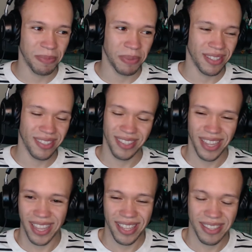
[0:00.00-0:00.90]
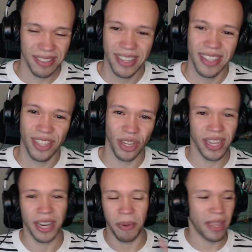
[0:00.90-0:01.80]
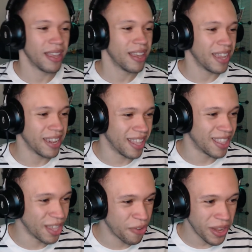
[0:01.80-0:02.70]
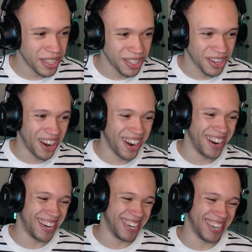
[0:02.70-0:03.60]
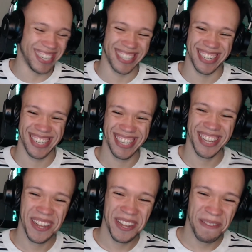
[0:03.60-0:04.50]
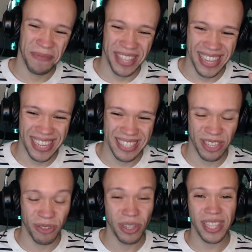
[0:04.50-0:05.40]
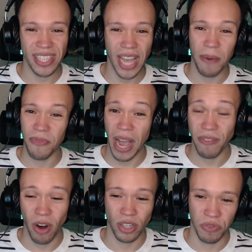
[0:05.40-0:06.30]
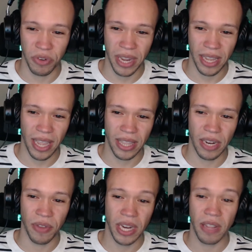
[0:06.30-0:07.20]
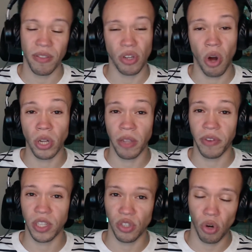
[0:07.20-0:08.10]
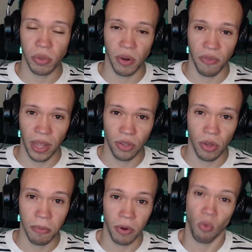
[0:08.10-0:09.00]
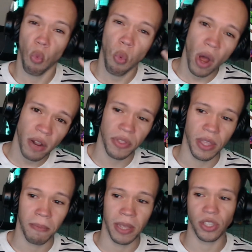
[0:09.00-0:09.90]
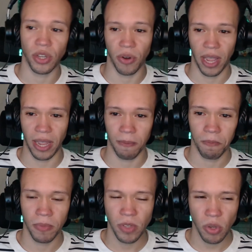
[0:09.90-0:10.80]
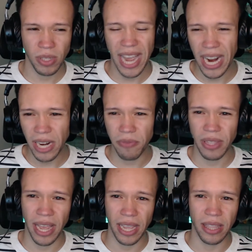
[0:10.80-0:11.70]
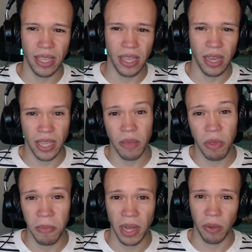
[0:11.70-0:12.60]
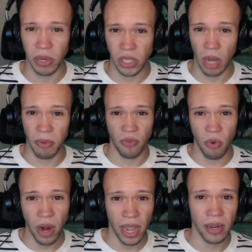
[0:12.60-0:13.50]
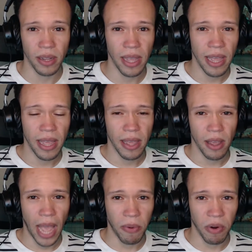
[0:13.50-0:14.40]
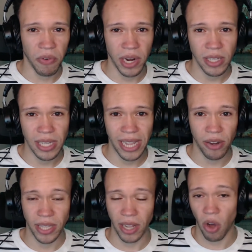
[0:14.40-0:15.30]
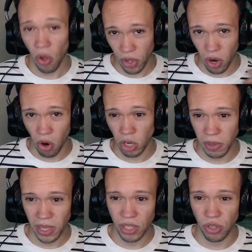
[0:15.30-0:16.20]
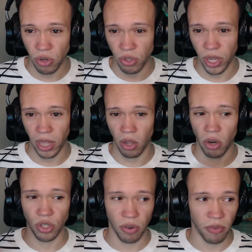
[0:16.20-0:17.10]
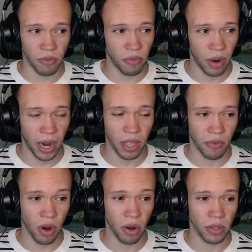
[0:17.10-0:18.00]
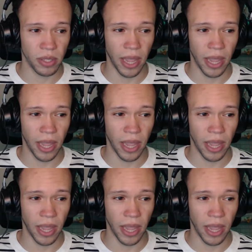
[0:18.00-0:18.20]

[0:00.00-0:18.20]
But look, anyway, the effect of the card is you look at the top 5 cards of your deck, and then if any of those cards have a Digizorption effect, you can put one of them into your hand. So it's kind of like the Kiwimon that we saw beforehand, However, it doesn't allow you to take all the cards, but it lets you search a larger variety of cards.